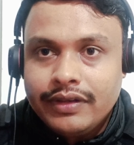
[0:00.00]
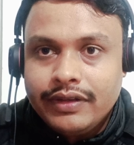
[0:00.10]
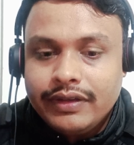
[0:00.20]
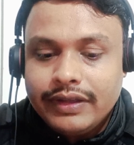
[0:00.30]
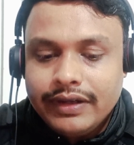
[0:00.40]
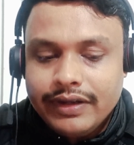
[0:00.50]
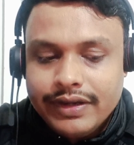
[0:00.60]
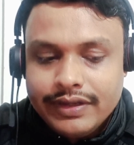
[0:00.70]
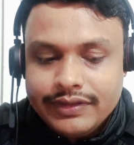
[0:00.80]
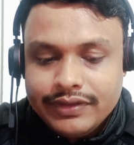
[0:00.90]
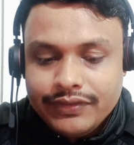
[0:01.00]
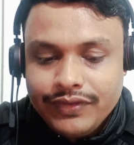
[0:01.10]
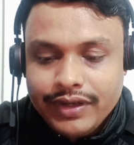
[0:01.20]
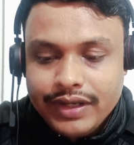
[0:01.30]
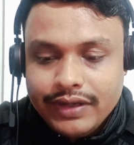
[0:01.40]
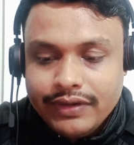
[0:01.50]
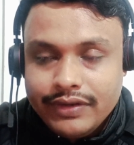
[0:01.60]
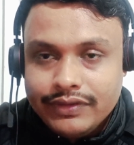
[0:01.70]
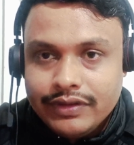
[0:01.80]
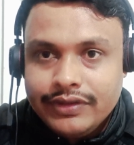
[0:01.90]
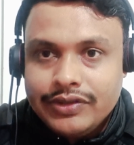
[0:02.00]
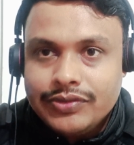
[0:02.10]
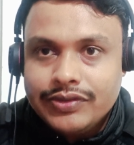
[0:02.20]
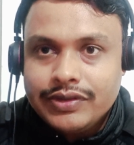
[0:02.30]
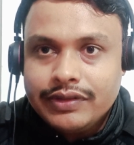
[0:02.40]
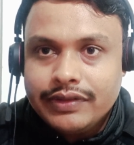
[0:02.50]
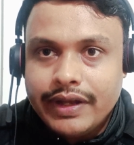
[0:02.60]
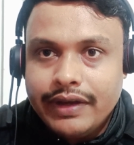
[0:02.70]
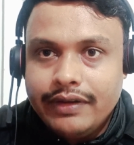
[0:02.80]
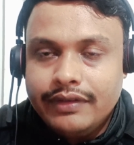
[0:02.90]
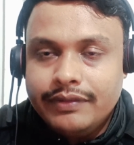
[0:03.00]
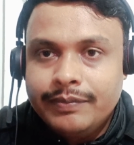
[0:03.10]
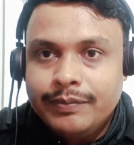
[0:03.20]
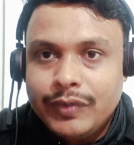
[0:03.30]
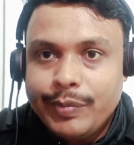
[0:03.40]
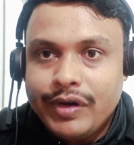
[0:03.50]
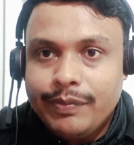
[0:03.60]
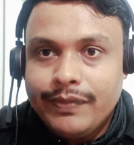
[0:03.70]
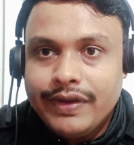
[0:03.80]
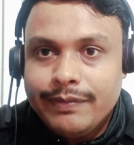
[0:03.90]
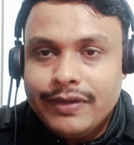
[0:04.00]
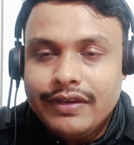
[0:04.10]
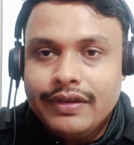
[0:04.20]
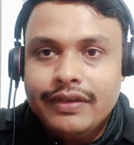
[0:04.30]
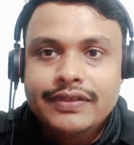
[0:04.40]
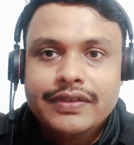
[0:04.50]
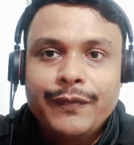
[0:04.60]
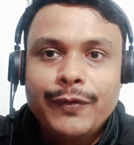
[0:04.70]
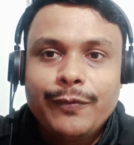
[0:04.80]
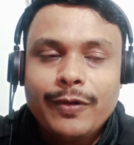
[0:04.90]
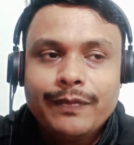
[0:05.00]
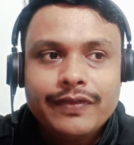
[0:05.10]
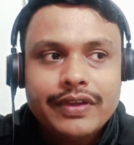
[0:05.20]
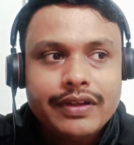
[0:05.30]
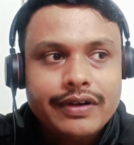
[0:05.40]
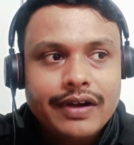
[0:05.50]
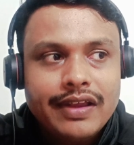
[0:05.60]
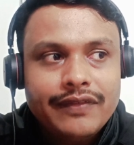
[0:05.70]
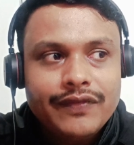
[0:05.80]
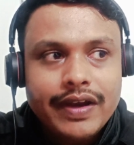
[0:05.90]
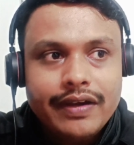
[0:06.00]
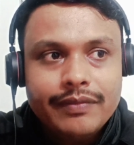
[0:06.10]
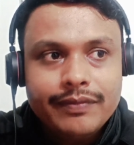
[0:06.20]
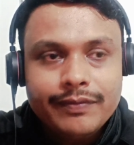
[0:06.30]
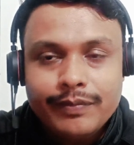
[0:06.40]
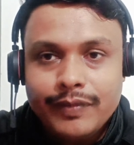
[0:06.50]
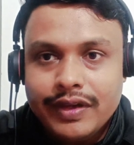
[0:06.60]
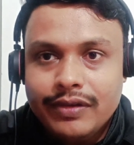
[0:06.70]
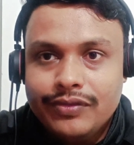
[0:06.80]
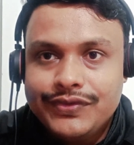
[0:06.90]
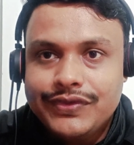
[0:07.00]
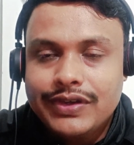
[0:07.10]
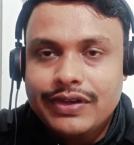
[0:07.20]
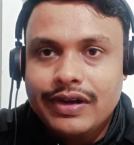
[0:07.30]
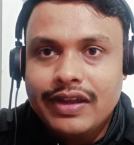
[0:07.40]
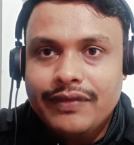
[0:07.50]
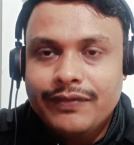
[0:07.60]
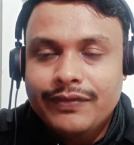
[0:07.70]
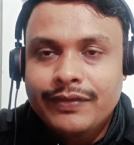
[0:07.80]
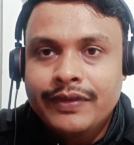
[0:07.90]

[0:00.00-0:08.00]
then it is the very dangerous situation, and people may be suffer from their life and may lose their life.